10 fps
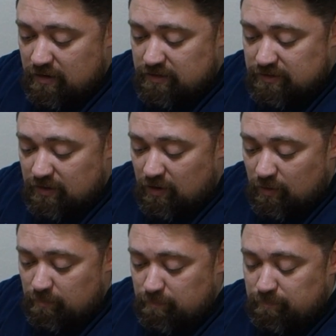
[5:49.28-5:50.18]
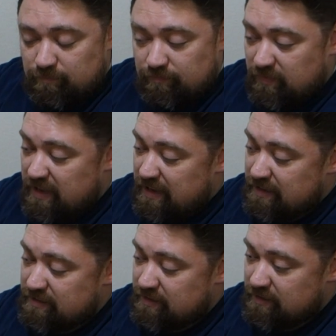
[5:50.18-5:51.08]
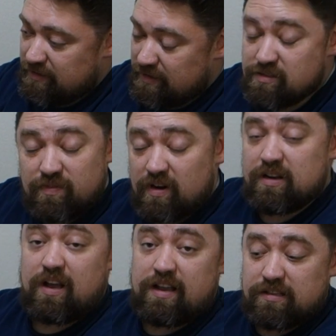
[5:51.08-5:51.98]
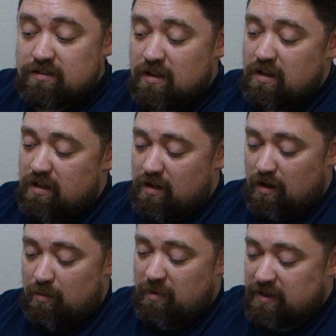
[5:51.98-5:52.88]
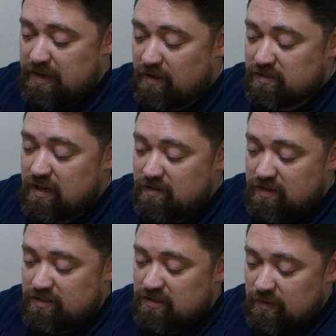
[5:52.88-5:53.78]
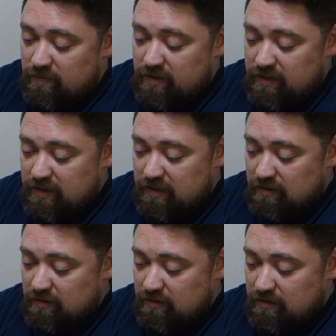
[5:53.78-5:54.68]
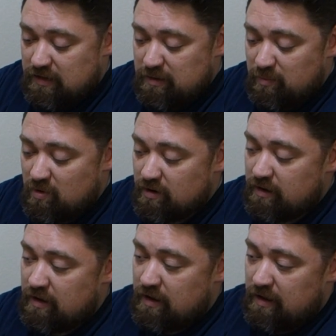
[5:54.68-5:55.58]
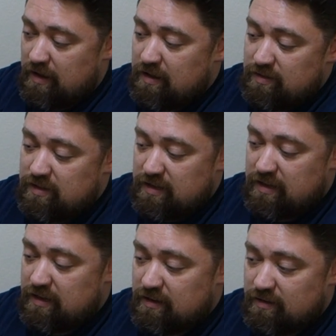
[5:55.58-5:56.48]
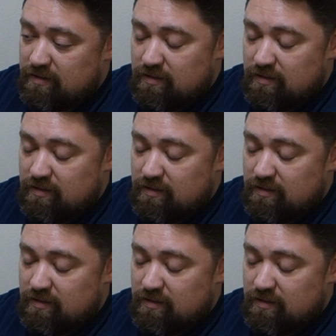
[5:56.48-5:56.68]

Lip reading: so it is very nice. Like outside of the cheap feeling keyboard and the